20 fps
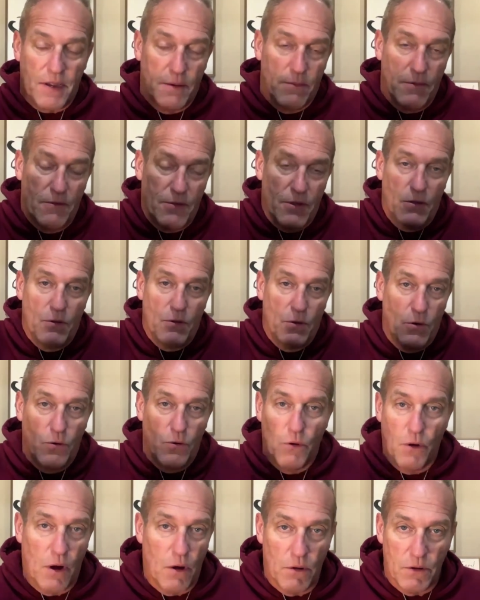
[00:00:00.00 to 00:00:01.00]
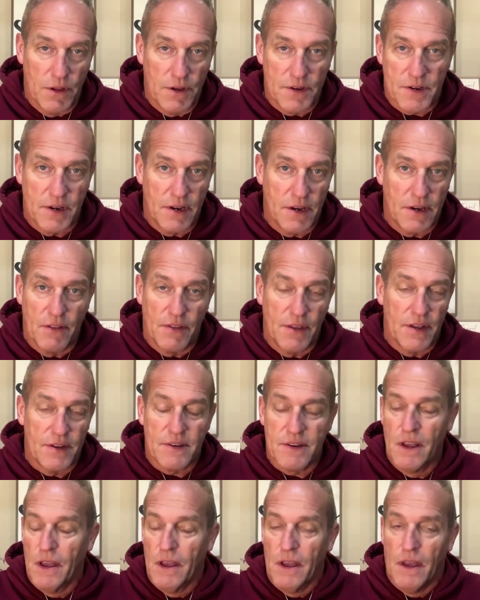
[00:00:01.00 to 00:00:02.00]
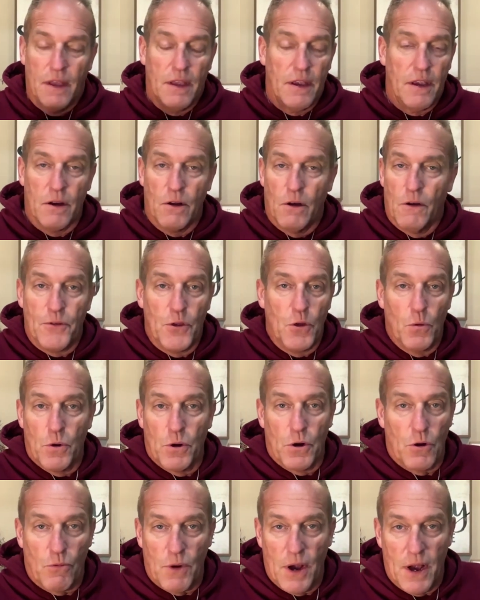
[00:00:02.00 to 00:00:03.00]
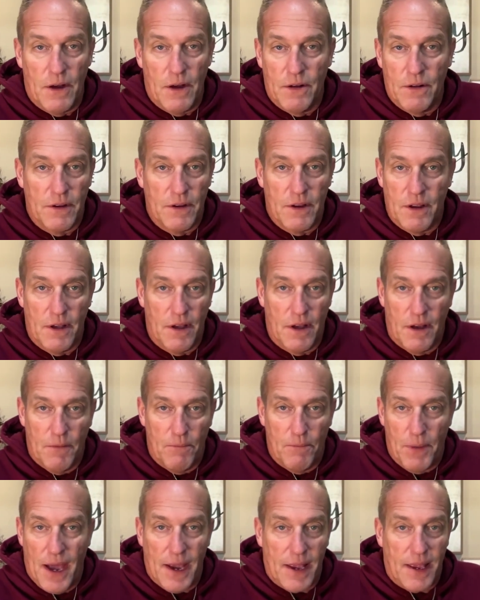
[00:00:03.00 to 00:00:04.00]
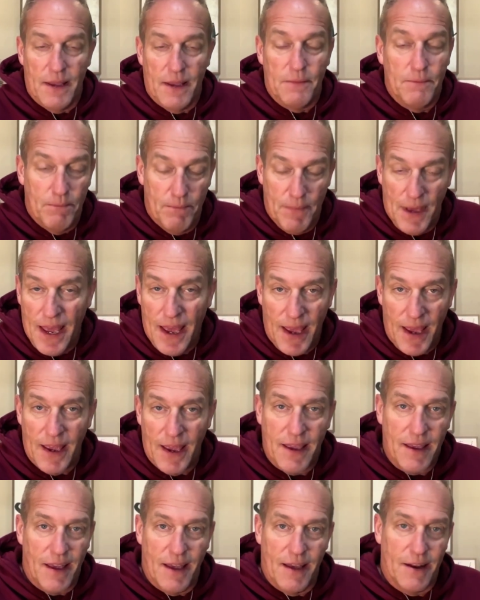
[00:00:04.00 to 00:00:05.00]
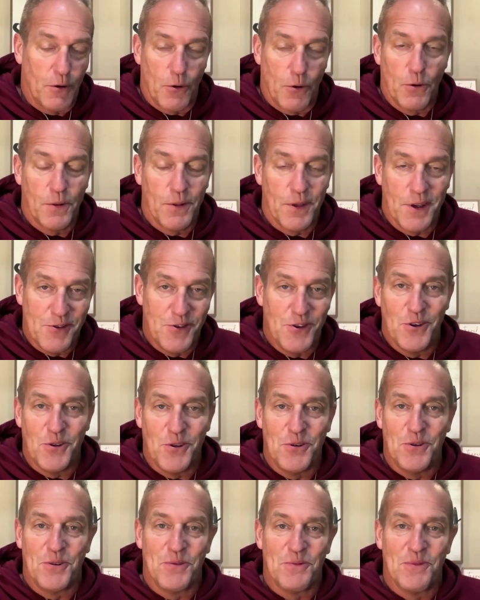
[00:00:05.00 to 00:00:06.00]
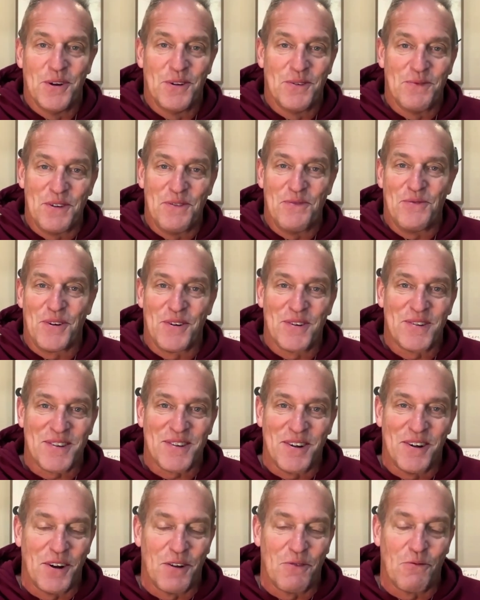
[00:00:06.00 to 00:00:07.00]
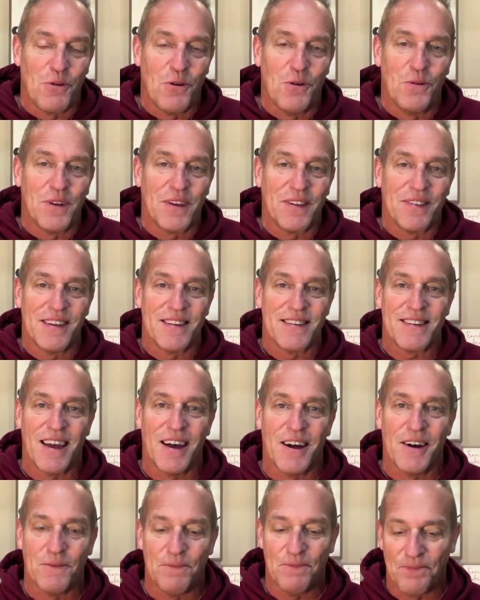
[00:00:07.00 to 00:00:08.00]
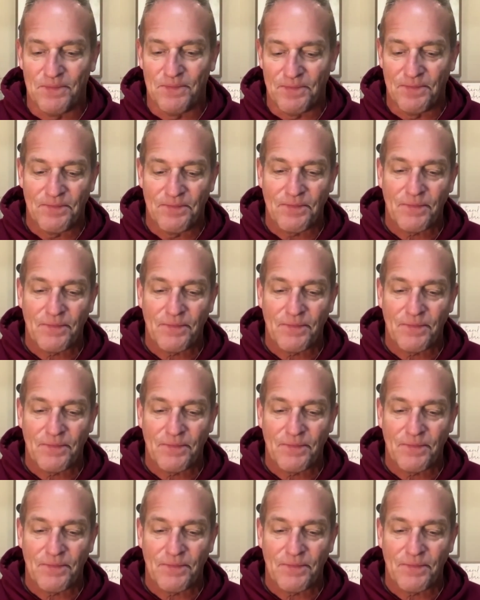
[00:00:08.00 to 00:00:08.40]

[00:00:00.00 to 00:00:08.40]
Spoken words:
Some of you who are listening to this, if you weren't around back in May and early June when we first started rolling this out